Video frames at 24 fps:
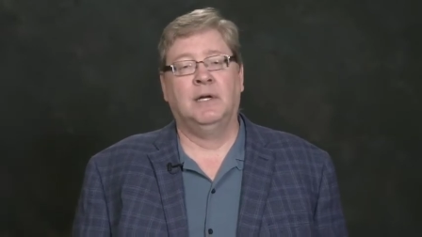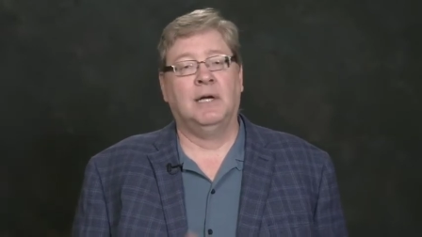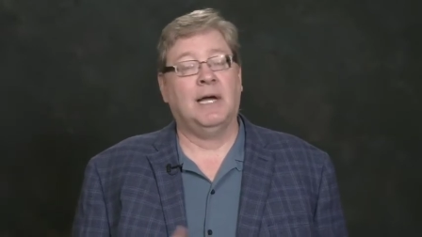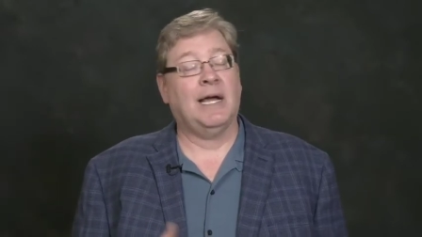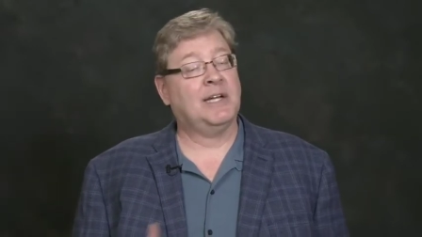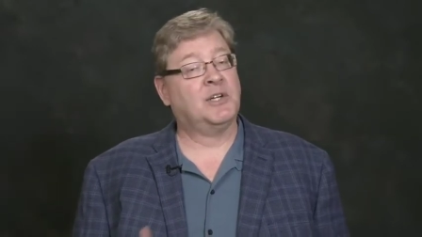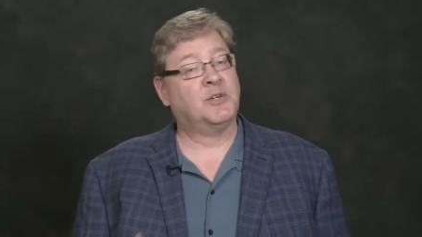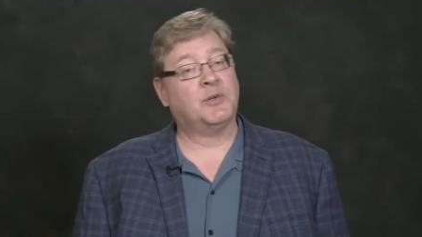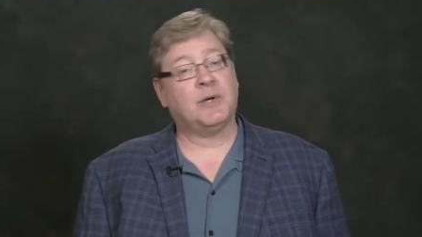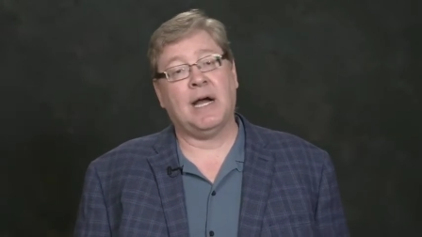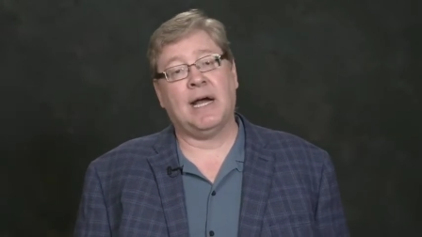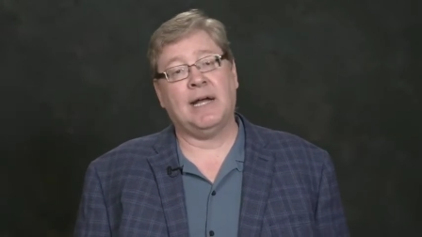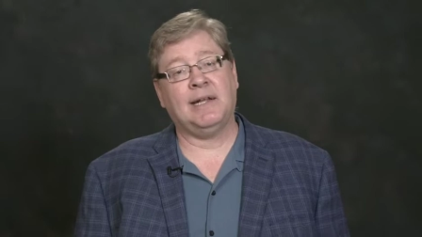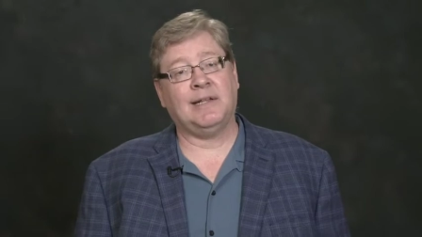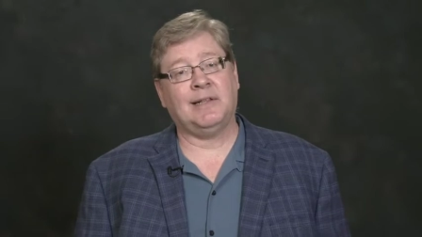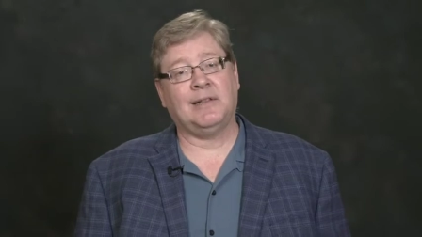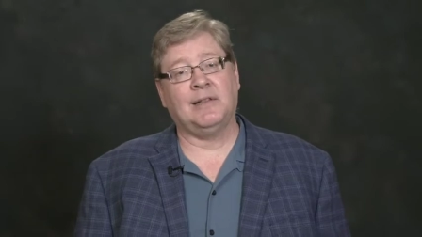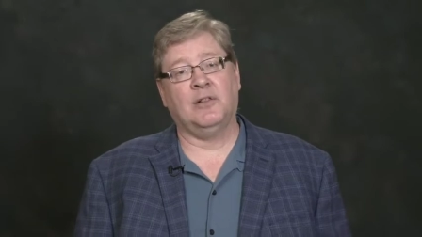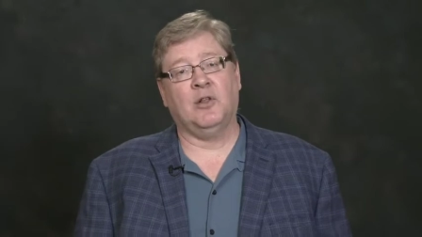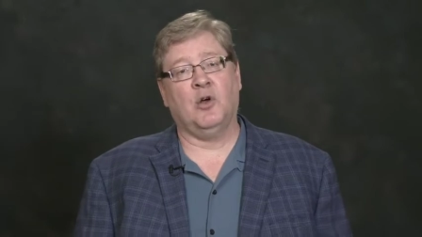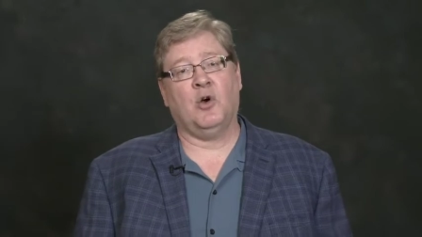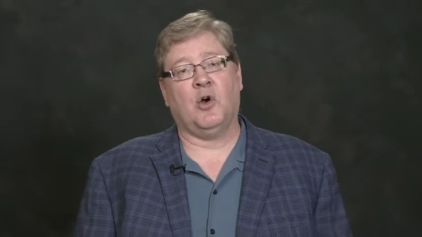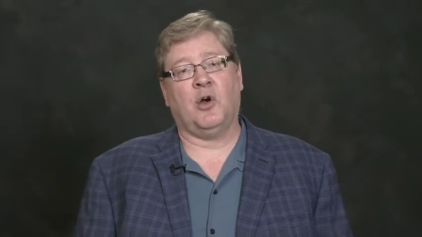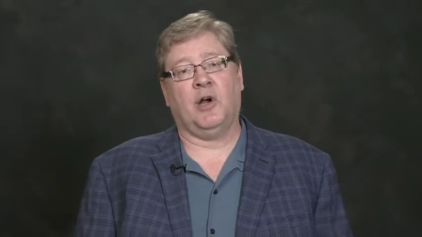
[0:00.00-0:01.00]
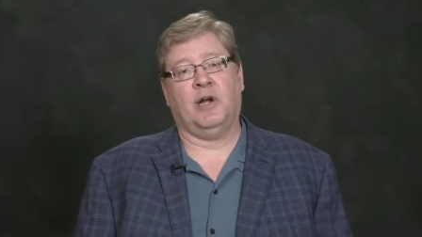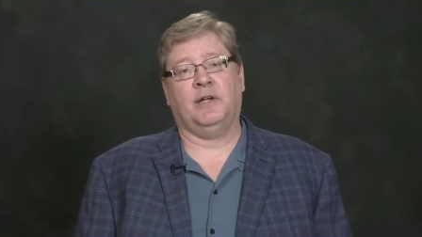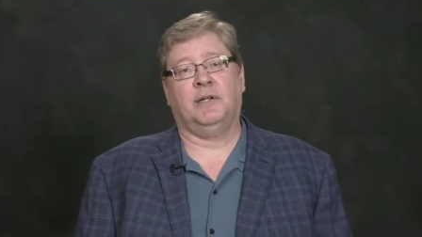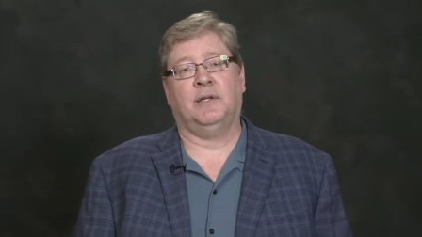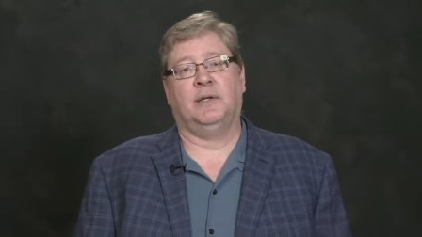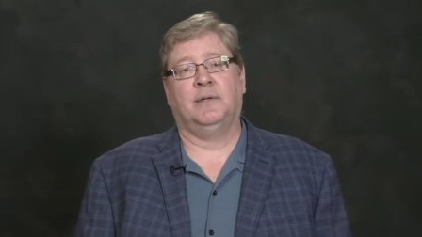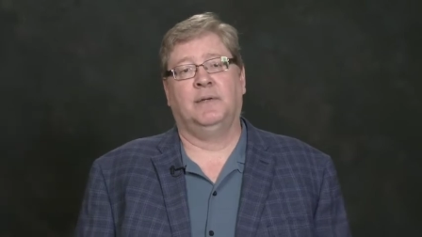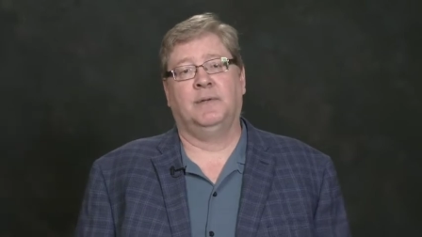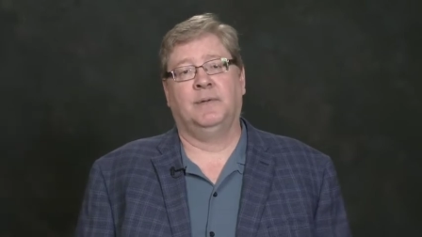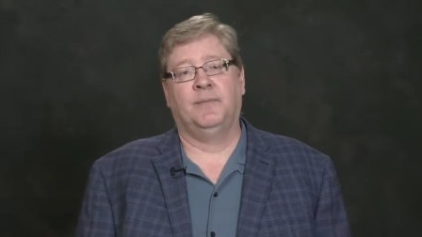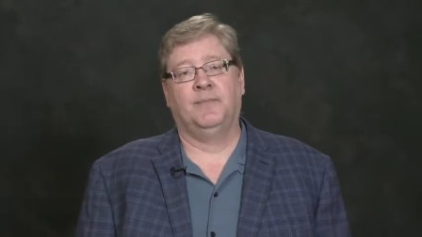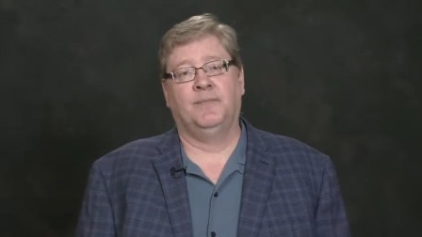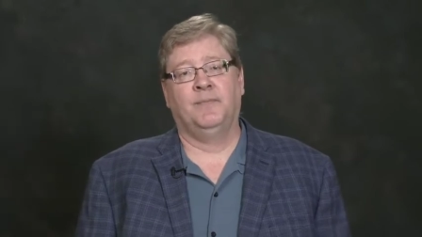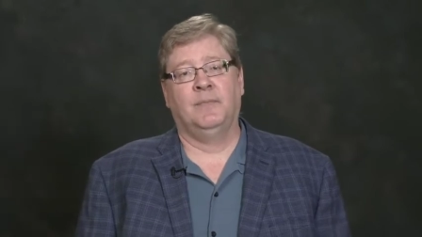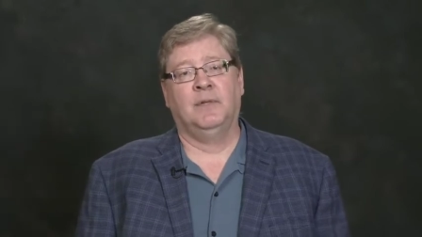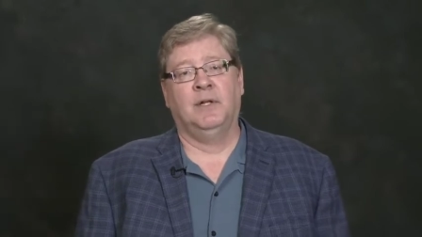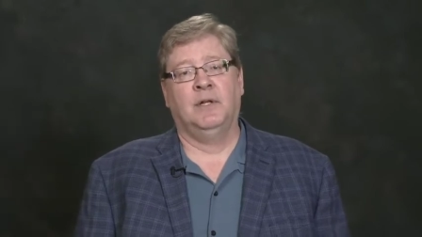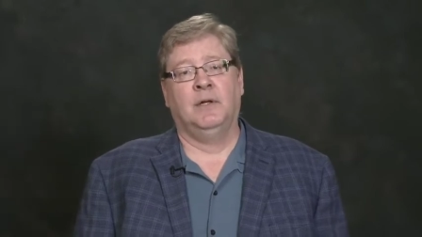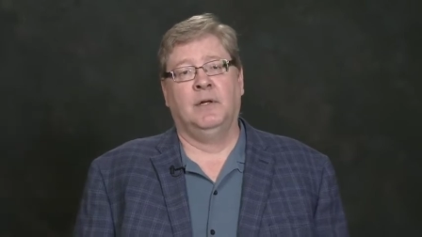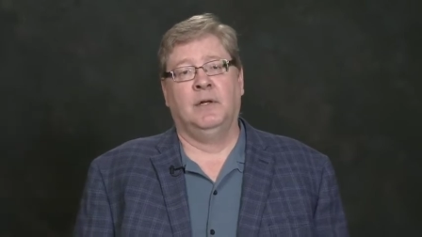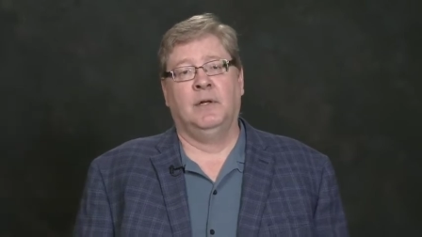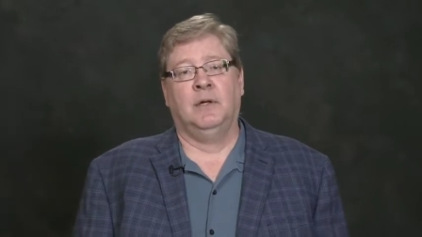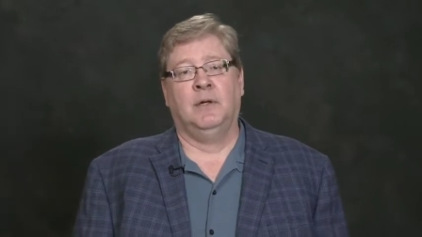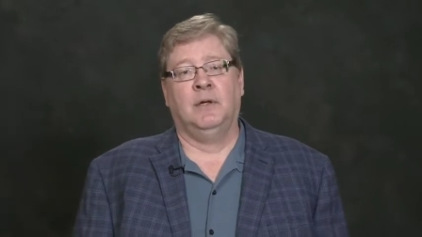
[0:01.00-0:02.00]
I cried to the Lord
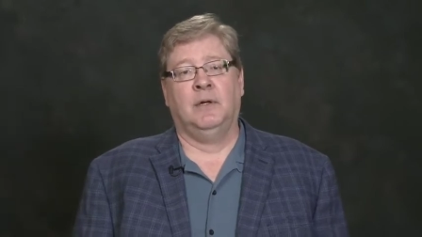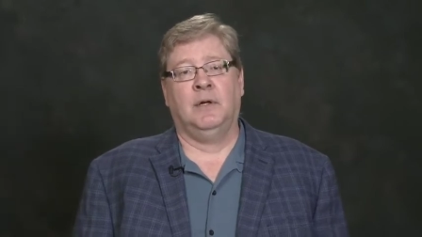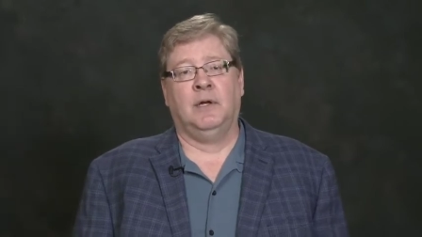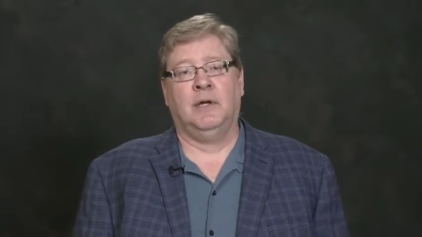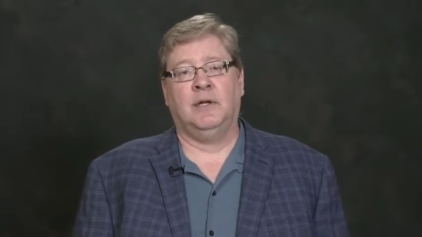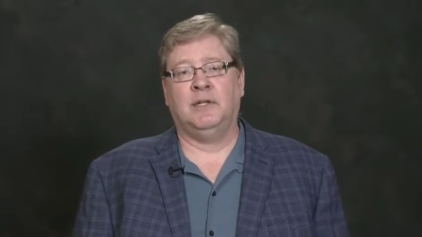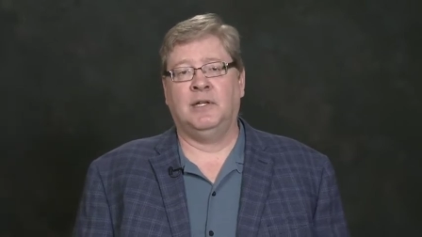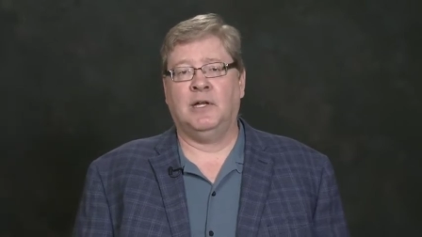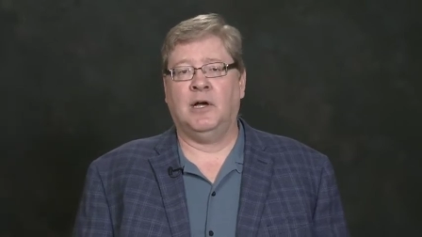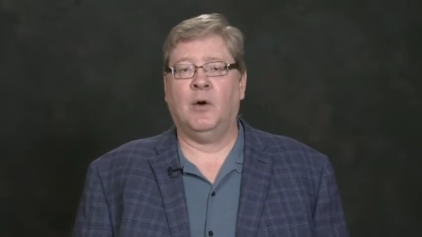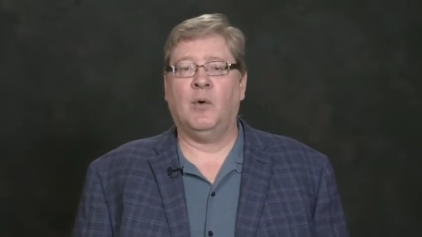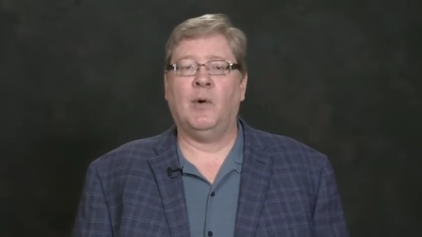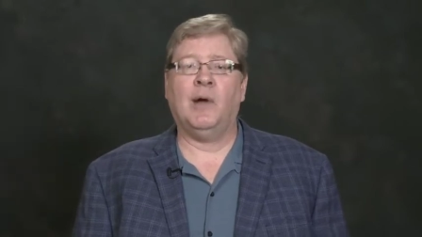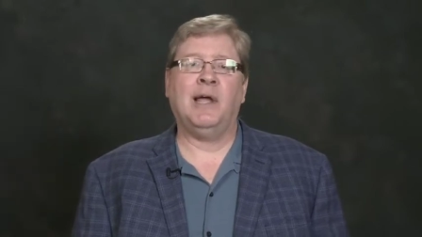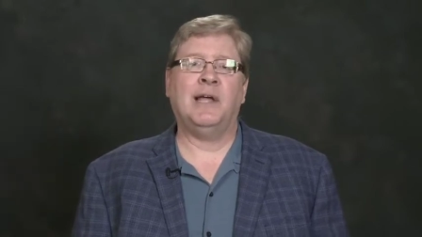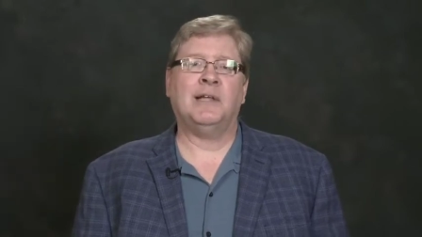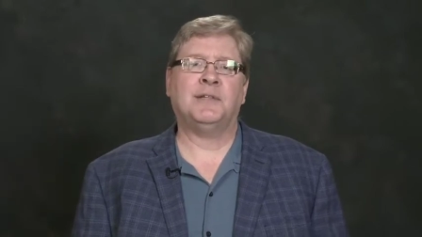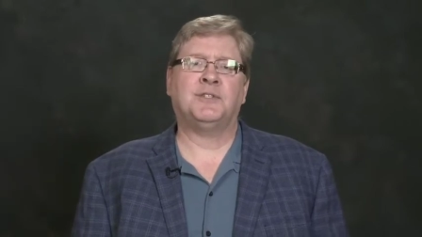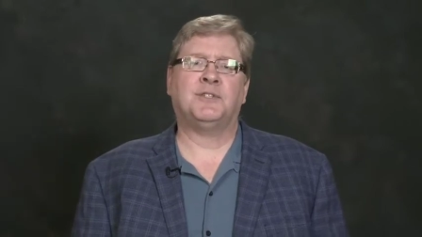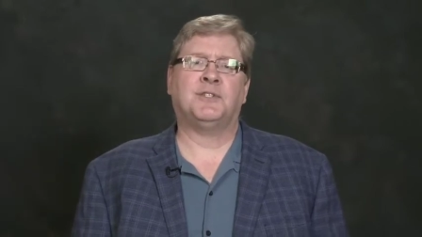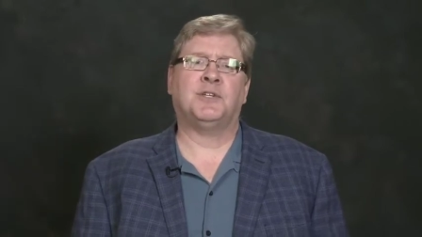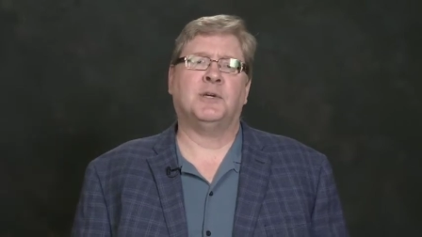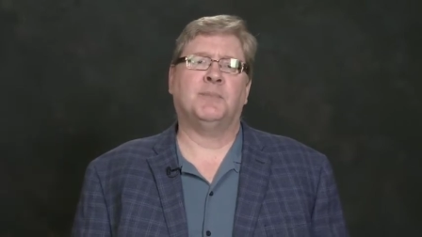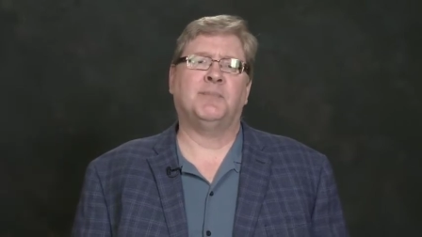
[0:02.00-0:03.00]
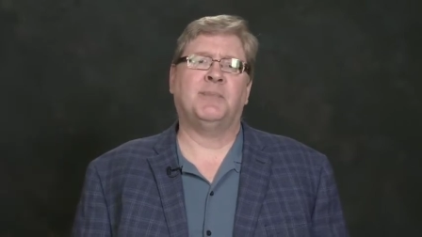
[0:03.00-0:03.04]
and no answer.